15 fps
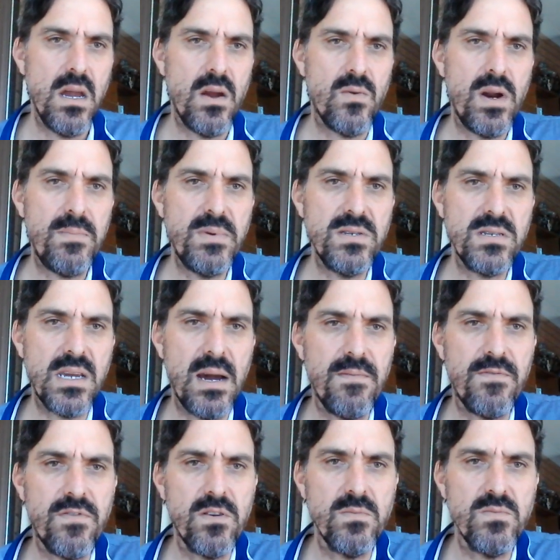Wrappers come
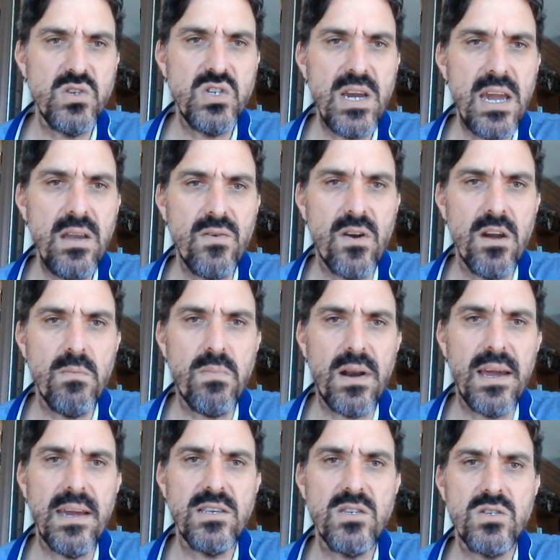from shade-grown
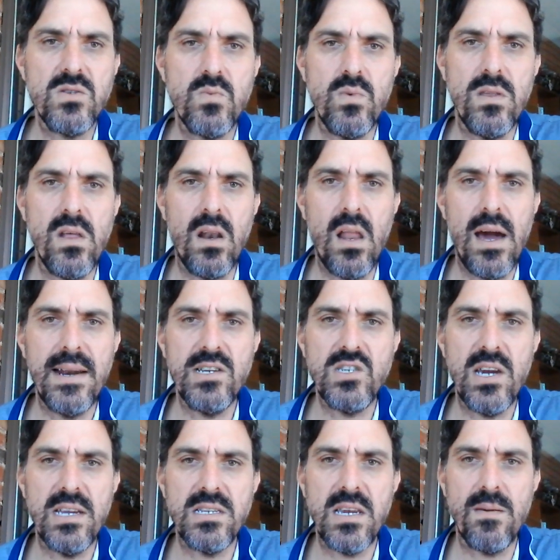plants, with the lighter
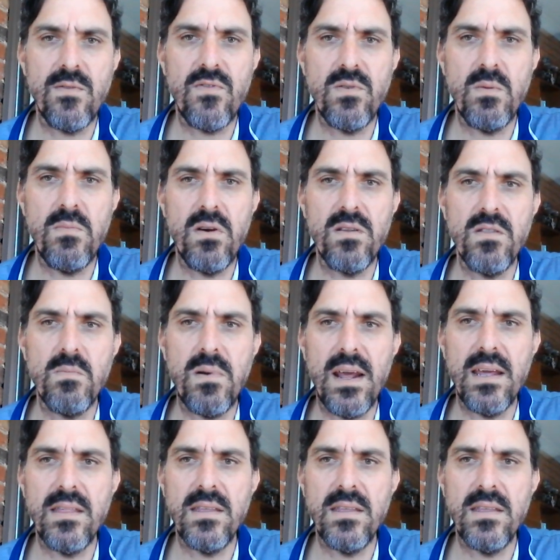shades coming from the bottom of the plant